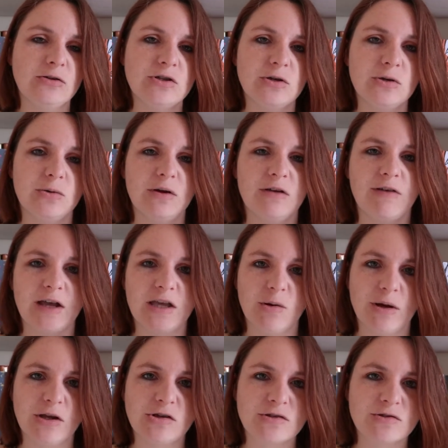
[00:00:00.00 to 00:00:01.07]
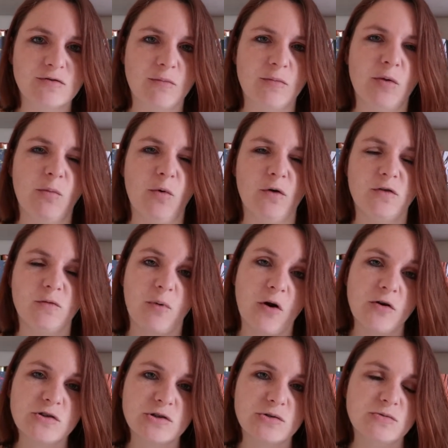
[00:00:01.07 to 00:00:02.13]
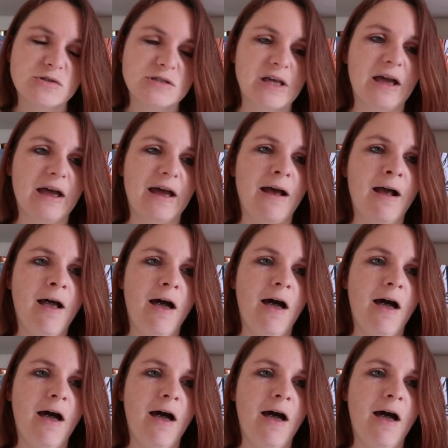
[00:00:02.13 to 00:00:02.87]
do evacuations from them, what are the protocols there,